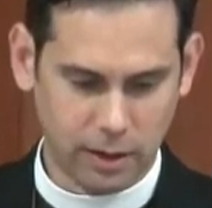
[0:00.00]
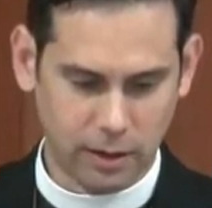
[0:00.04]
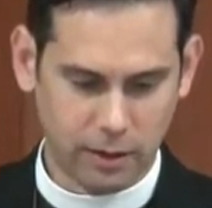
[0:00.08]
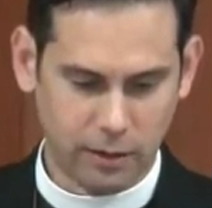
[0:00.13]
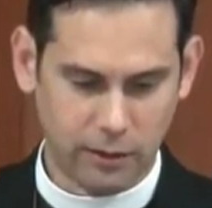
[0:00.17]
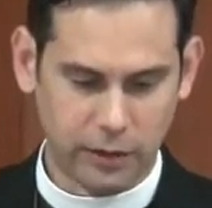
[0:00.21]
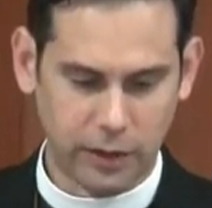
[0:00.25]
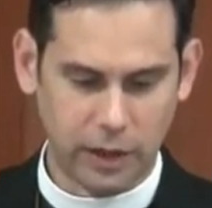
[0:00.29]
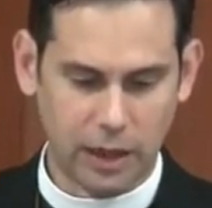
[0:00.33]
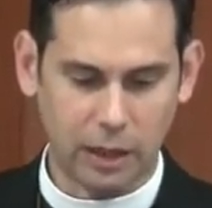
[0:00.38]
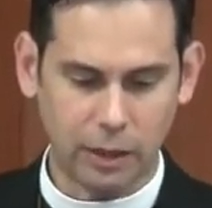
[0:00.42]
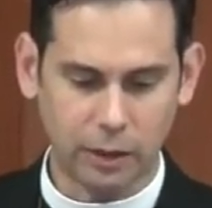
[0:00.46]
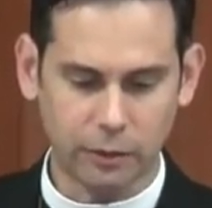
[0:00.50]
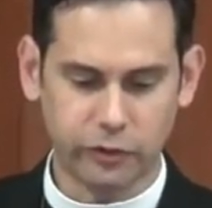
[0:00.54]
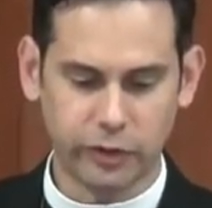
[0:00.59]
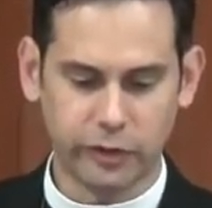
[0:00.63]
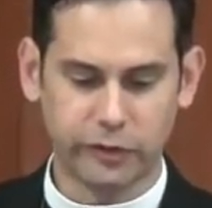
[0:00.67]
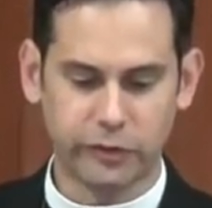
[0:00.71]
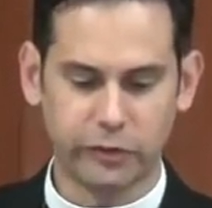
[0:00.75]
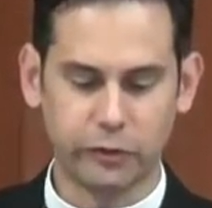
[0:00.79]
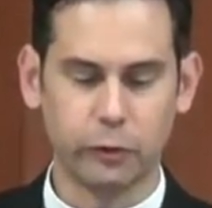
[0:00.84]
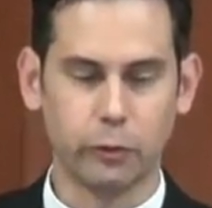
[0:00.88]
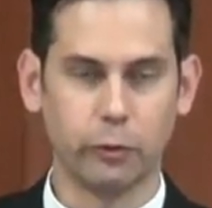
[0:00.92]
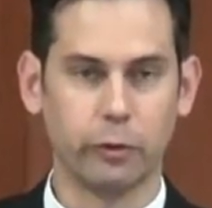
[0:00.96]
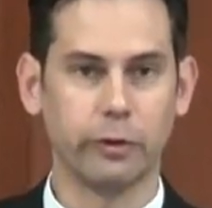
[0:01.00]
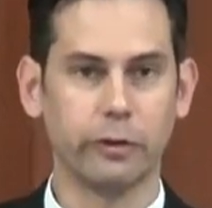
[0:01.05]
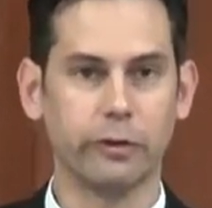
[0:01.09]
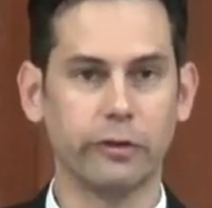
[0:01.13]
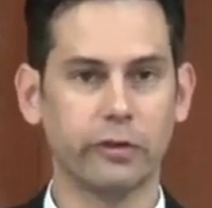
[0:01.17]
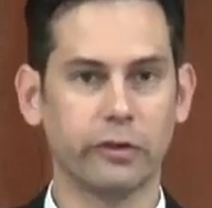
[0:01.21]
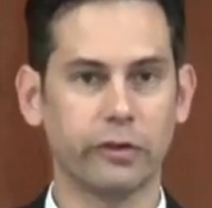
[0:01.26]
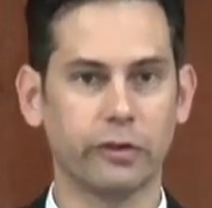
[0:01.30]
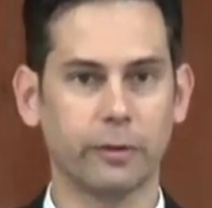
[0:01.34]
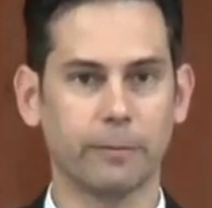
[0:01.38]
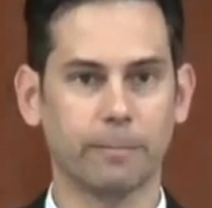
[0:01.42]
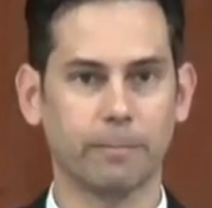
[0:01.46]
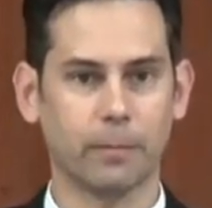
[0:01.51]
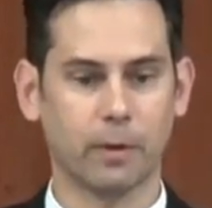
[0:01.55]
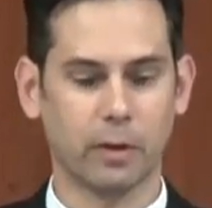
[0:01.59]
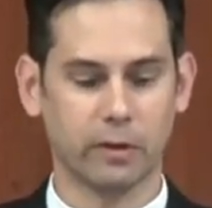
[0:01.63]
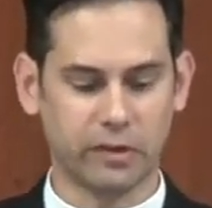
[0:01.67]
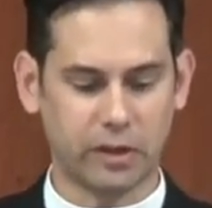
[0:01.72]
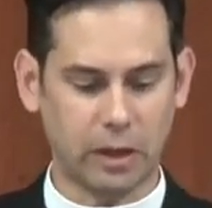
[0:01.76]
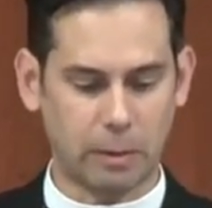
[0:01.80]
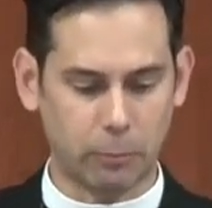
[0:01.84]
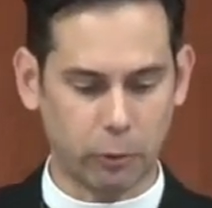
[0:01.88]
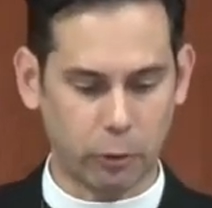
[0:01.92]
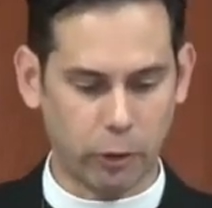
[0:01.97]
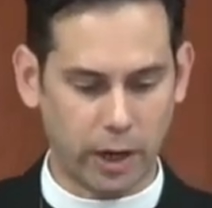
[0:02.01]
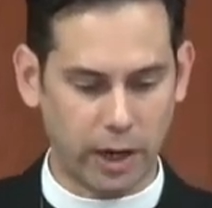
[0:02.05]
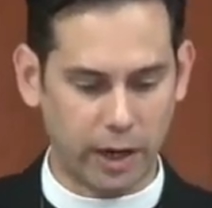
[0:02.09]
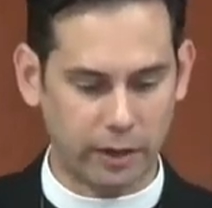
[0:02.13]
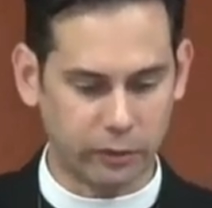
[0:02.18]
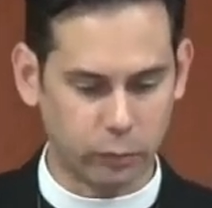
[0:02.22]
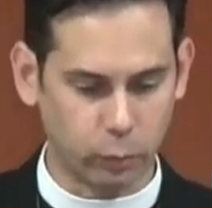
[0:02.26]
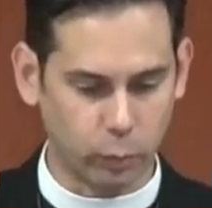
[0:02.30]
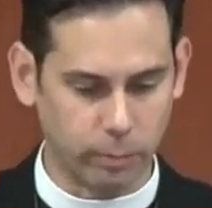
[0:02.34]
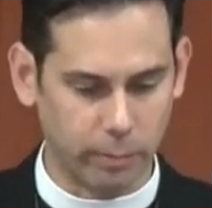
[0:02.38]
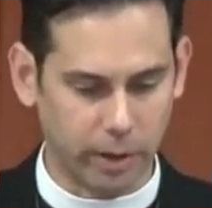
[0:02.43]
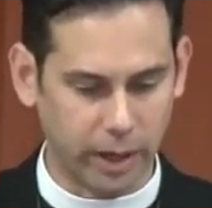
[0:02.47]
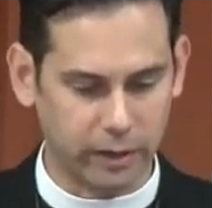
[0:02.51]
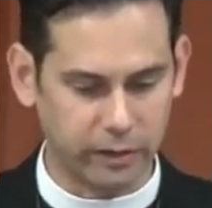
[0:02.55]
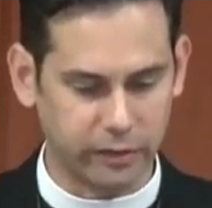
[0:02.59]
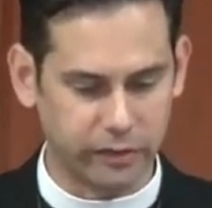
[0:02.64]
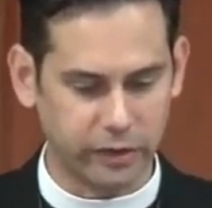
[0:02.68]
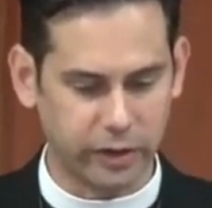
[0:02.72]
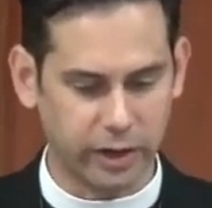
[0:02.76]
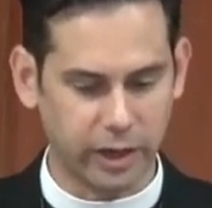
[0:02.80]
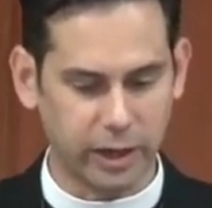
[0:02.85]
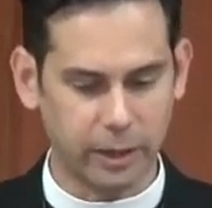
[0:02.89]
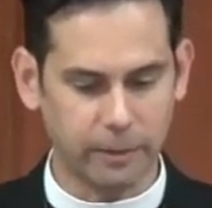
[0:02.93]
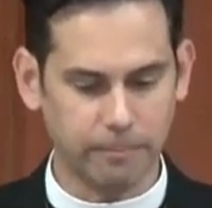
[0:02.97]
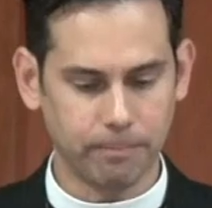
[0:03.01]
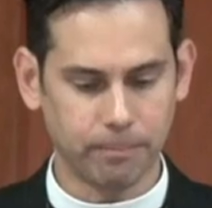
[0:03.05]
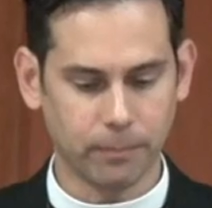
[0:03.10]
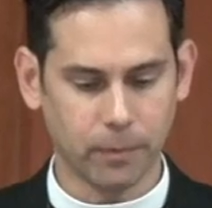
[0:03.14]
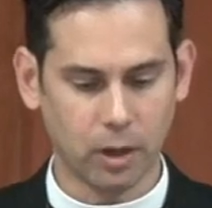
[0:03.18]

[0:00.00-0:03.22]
Theology students, SEM grads, we might say,